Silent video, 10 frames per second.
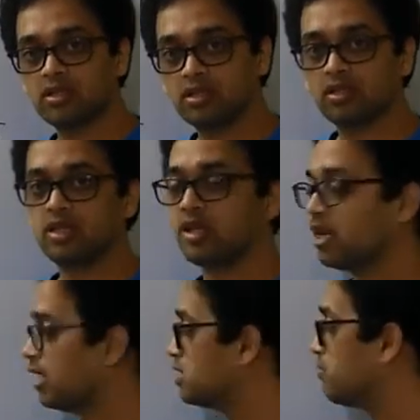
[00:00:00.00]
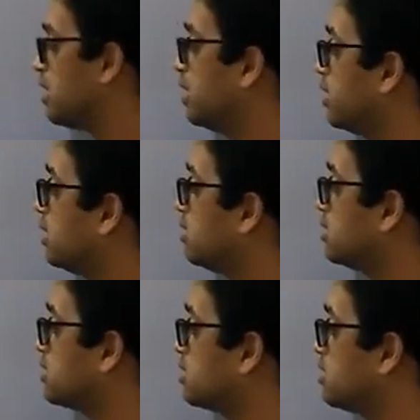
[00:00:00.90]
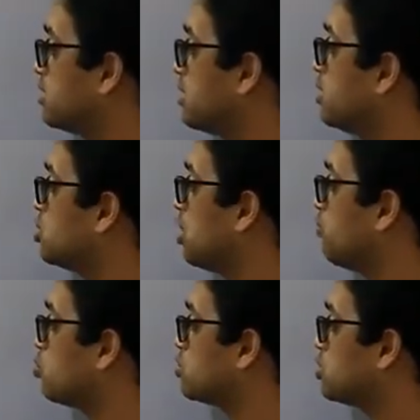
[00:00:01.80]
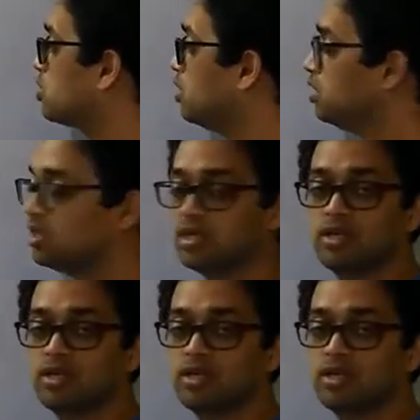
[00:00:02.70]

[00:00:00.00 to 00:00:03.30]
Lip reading: Here lies a particle. This is its initial position.